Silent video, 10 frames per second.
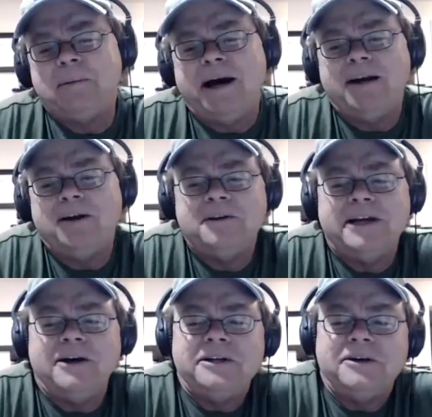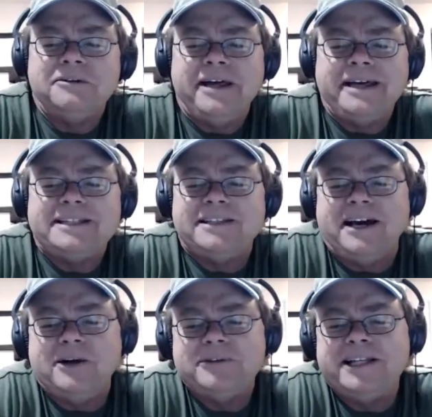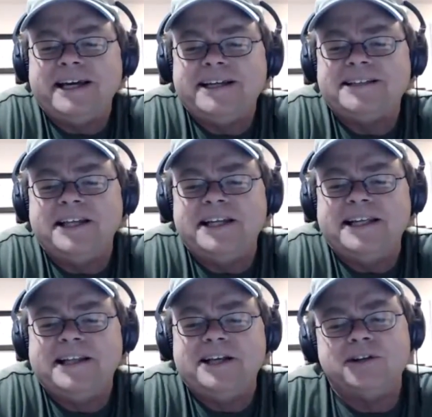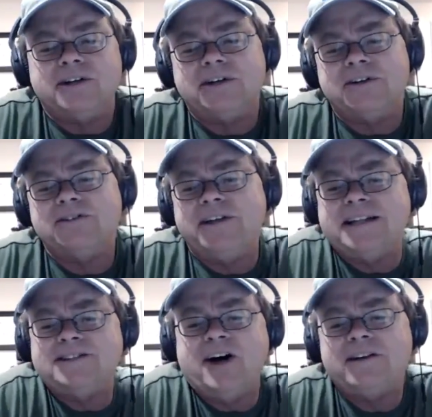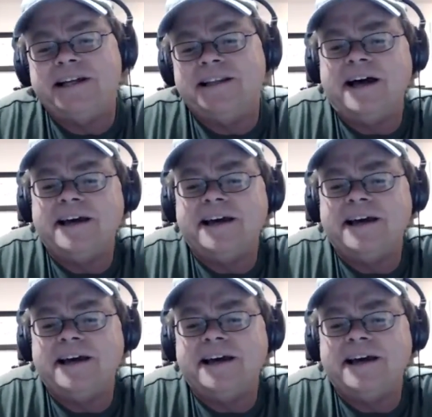don't like I don't like I only like skinny little girls. That's yeah, all I like. I'm